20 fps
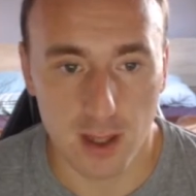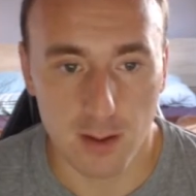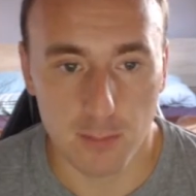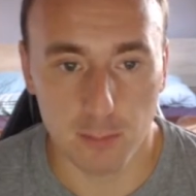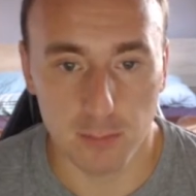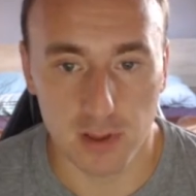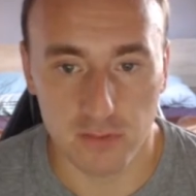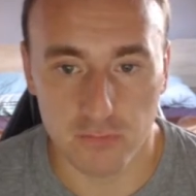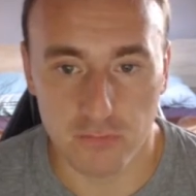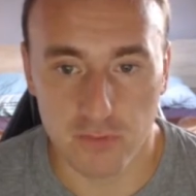
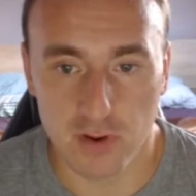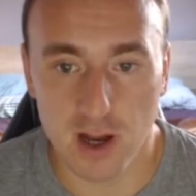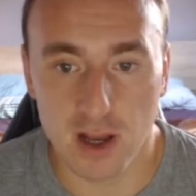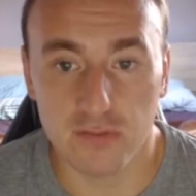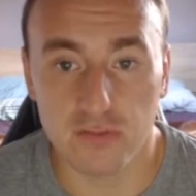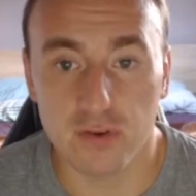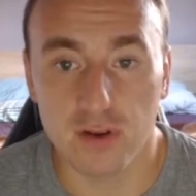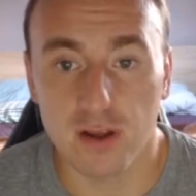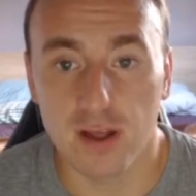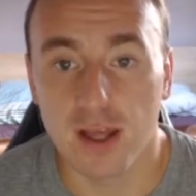
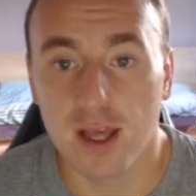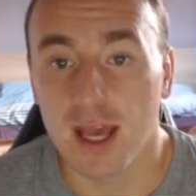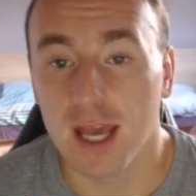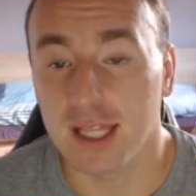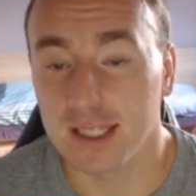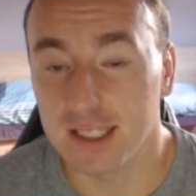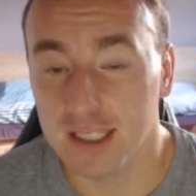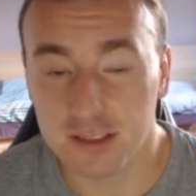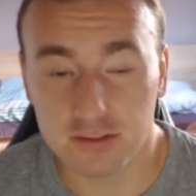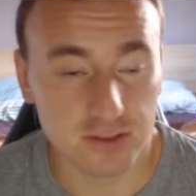b5,
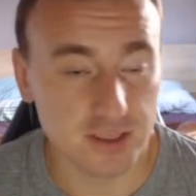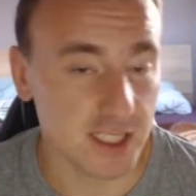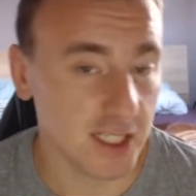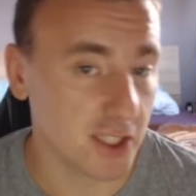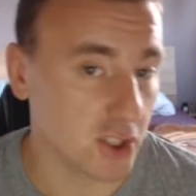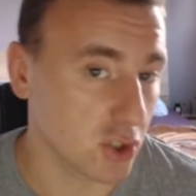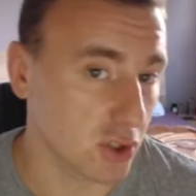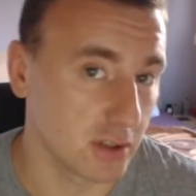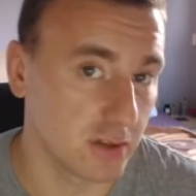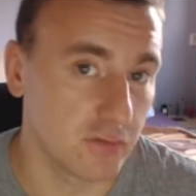and this was
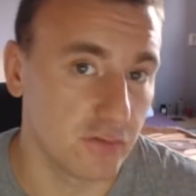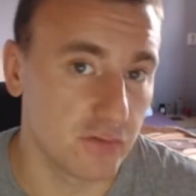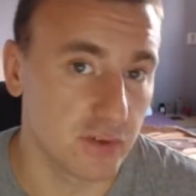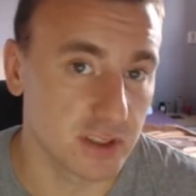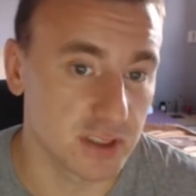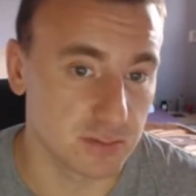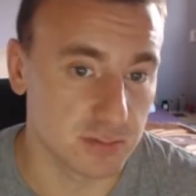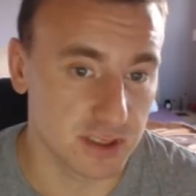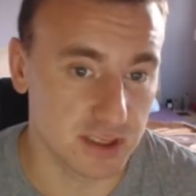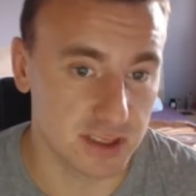actually the
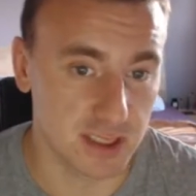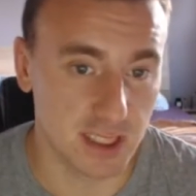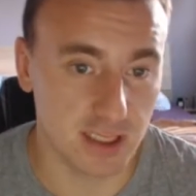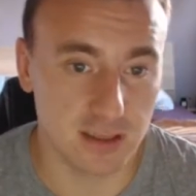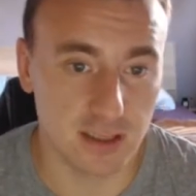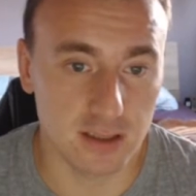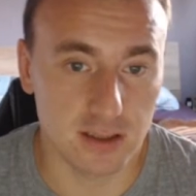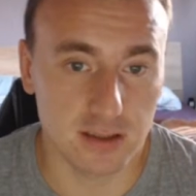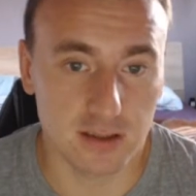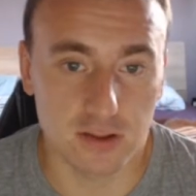first
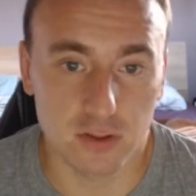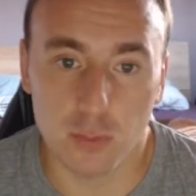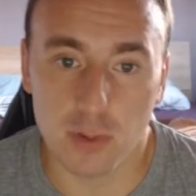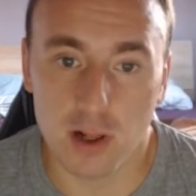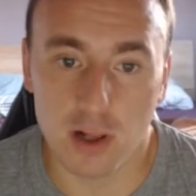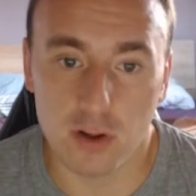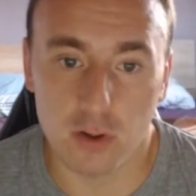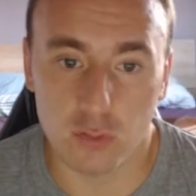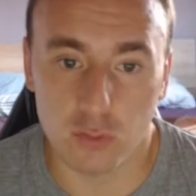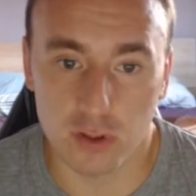mistake that
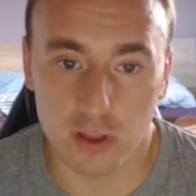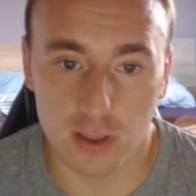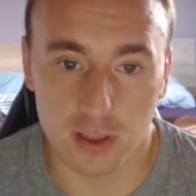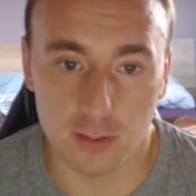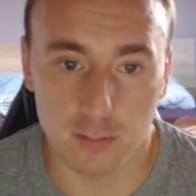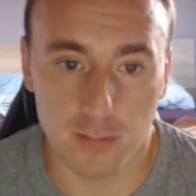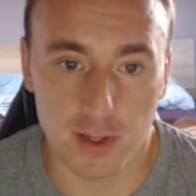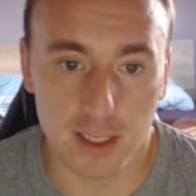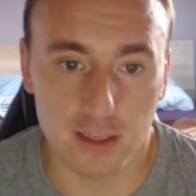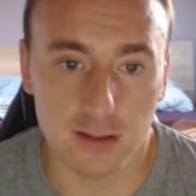Topalov
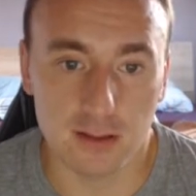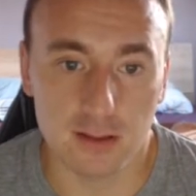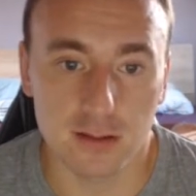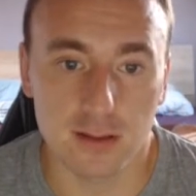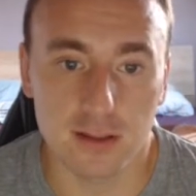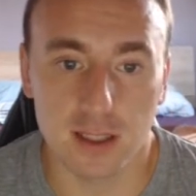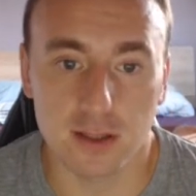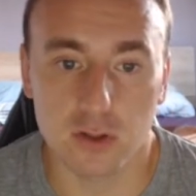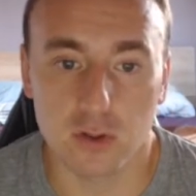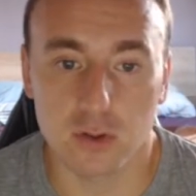really
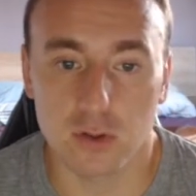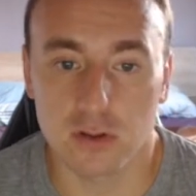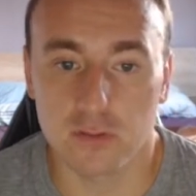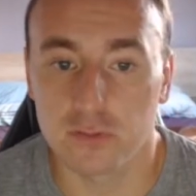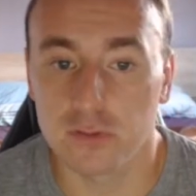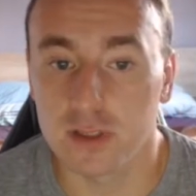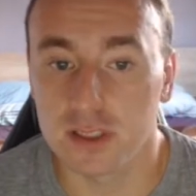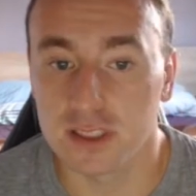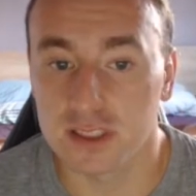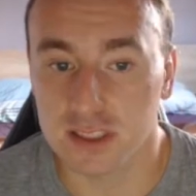made that could
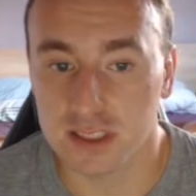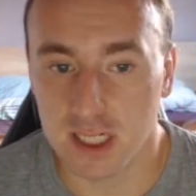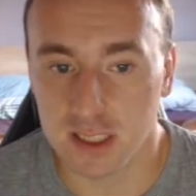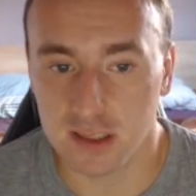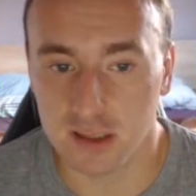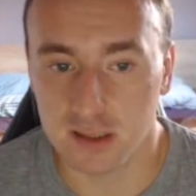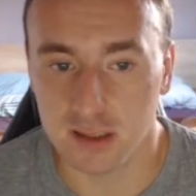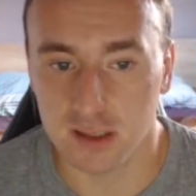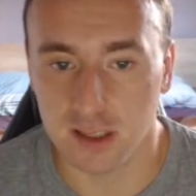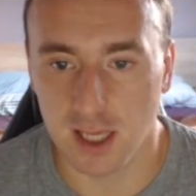have
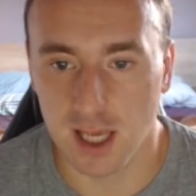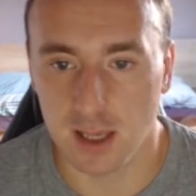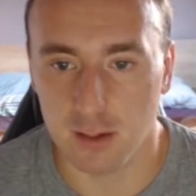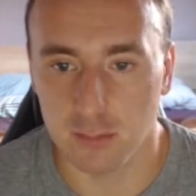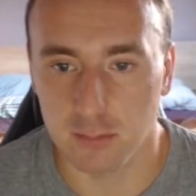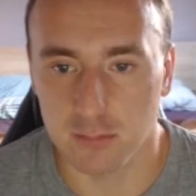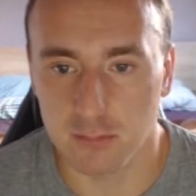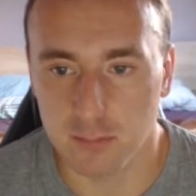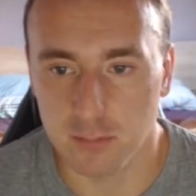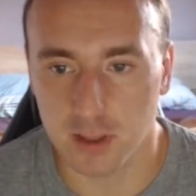decided the
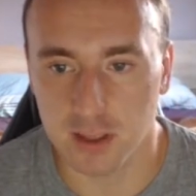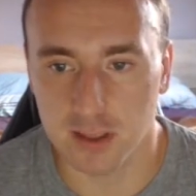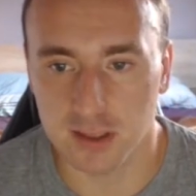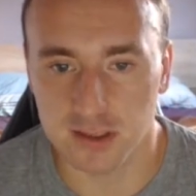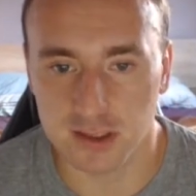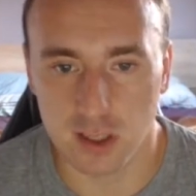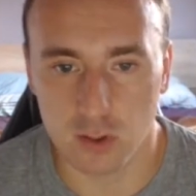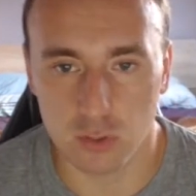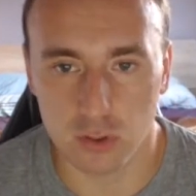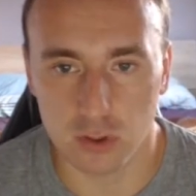game,
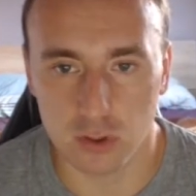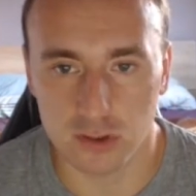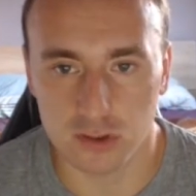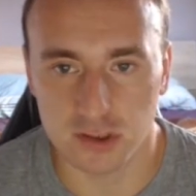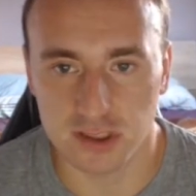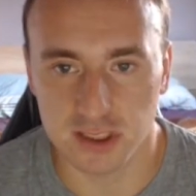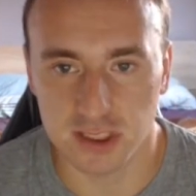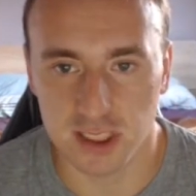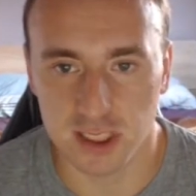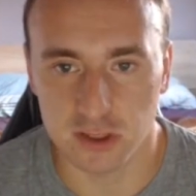because now rook
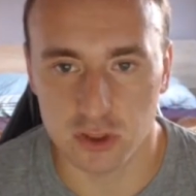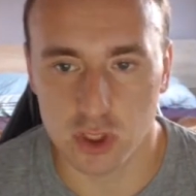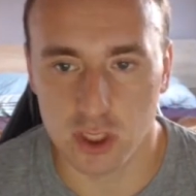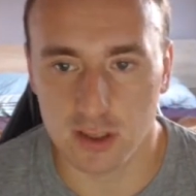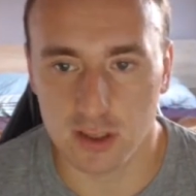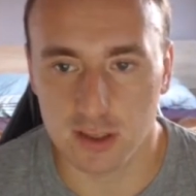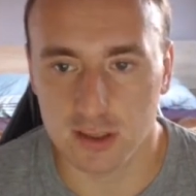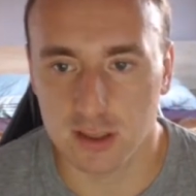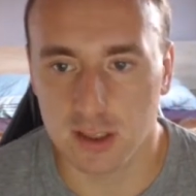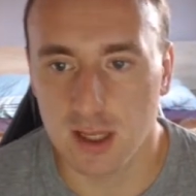to c8
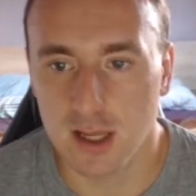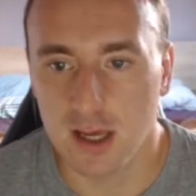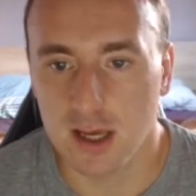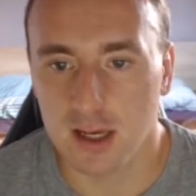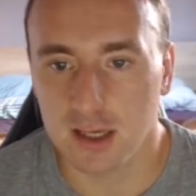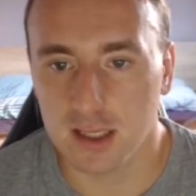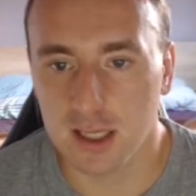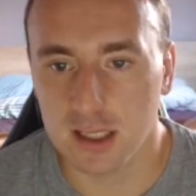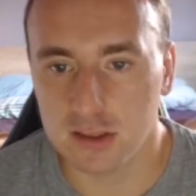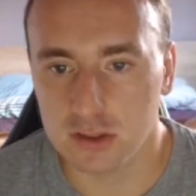check,
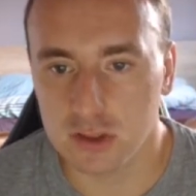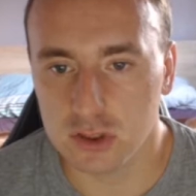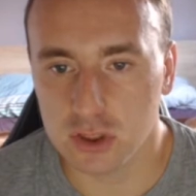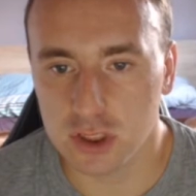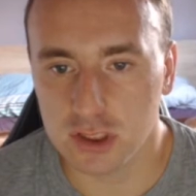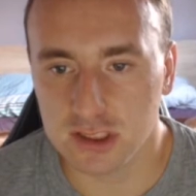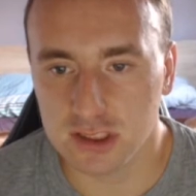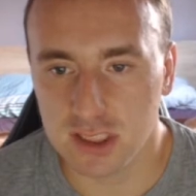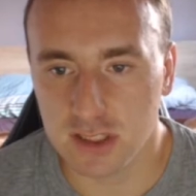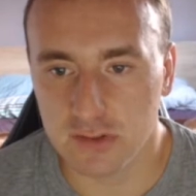king to
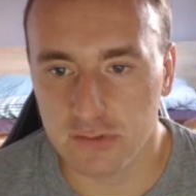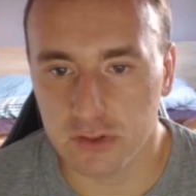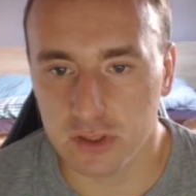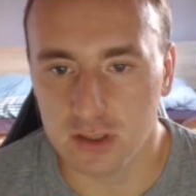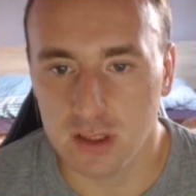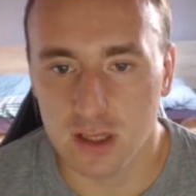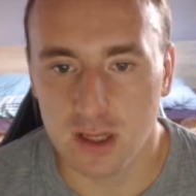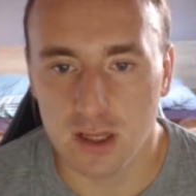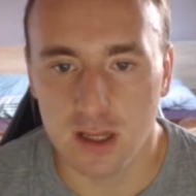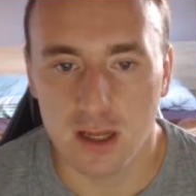
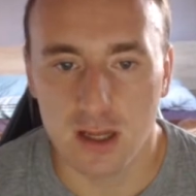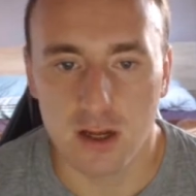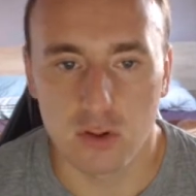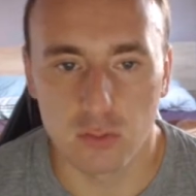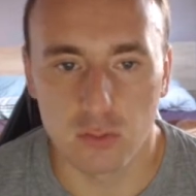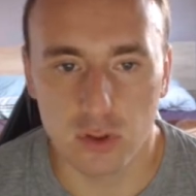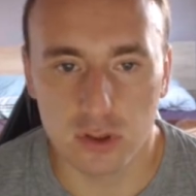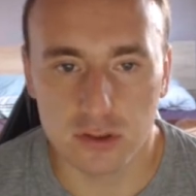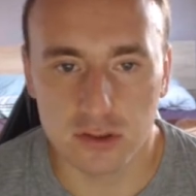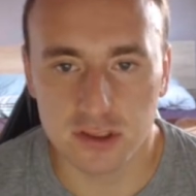g7,
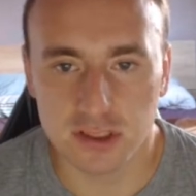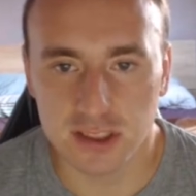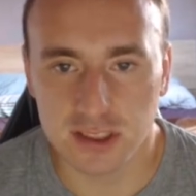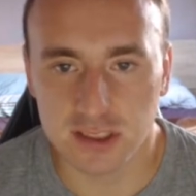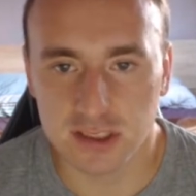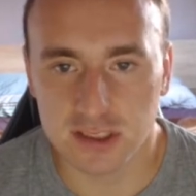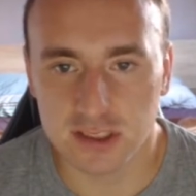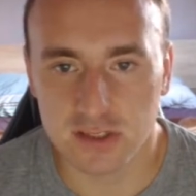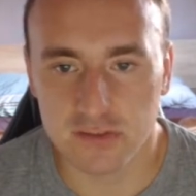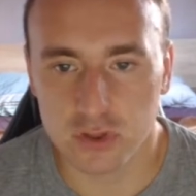rook to
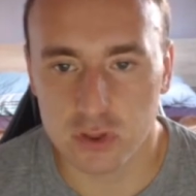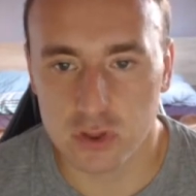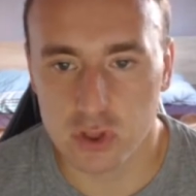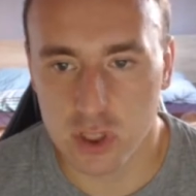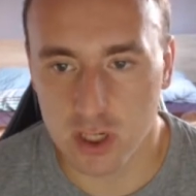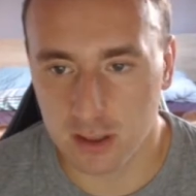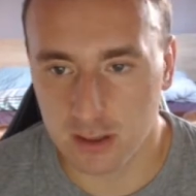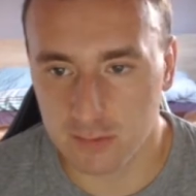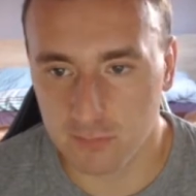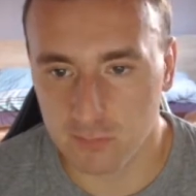c7
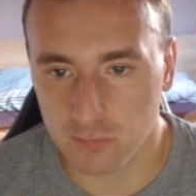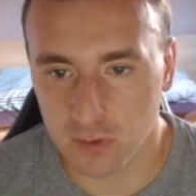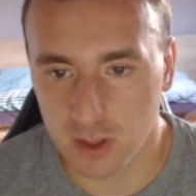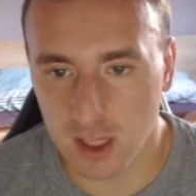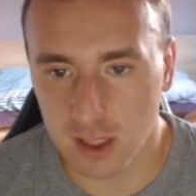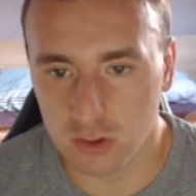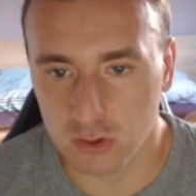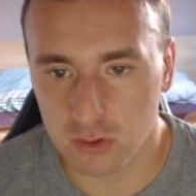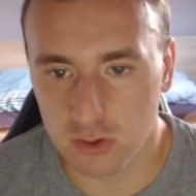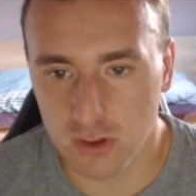check,
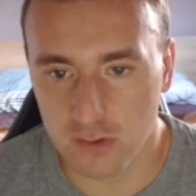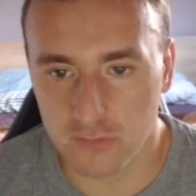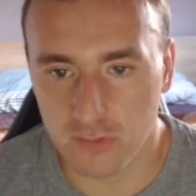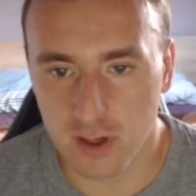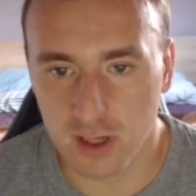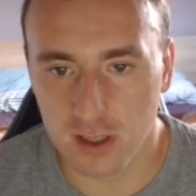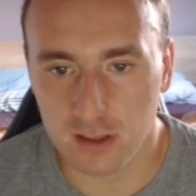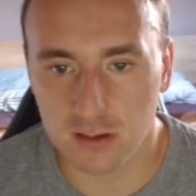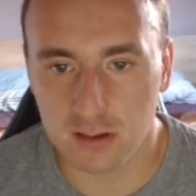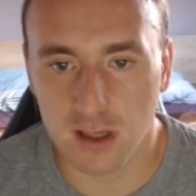king to
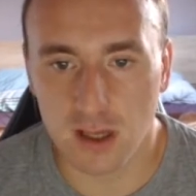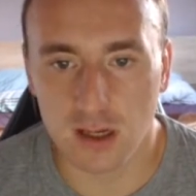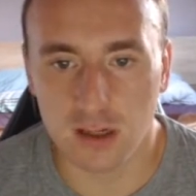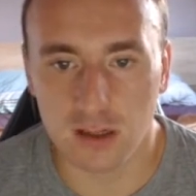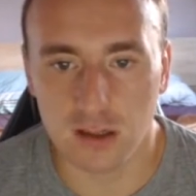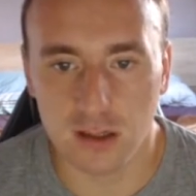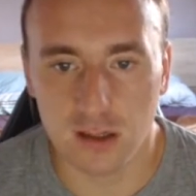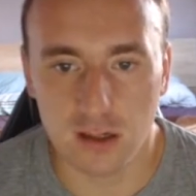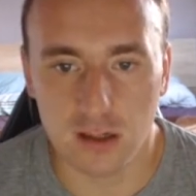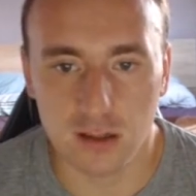f8, and
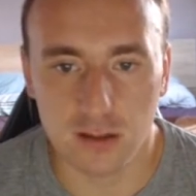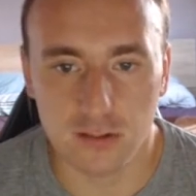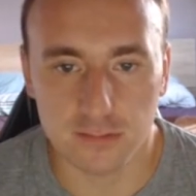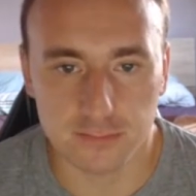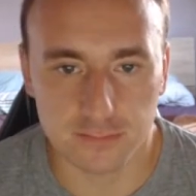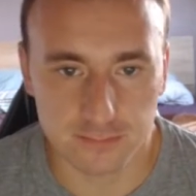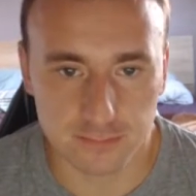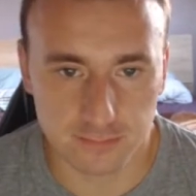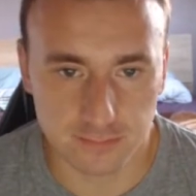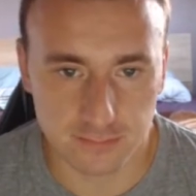here